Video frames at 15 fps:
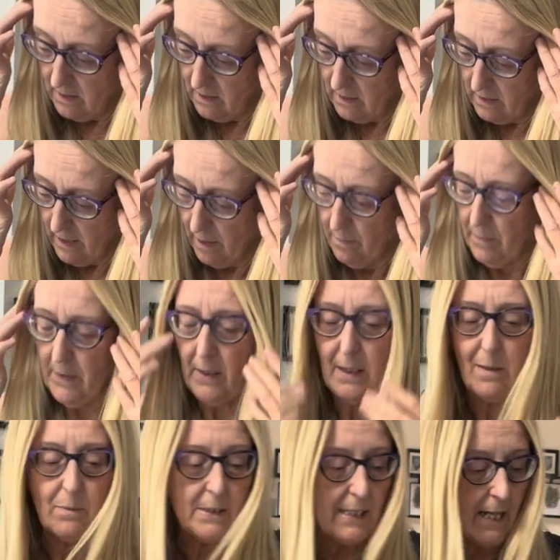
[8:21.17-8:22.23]
Yeah, I think that
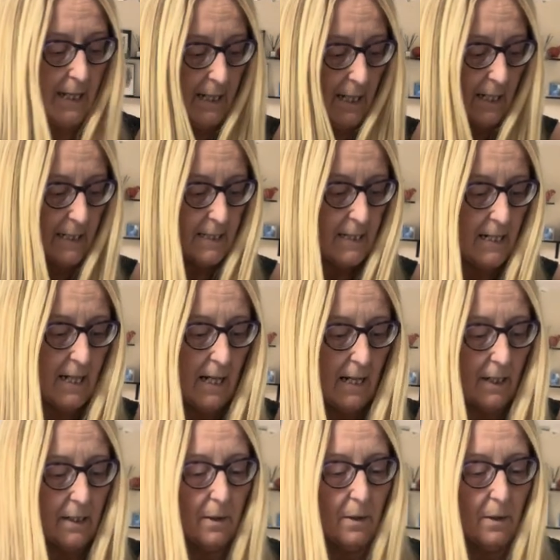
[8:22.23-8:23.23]
was $8.99,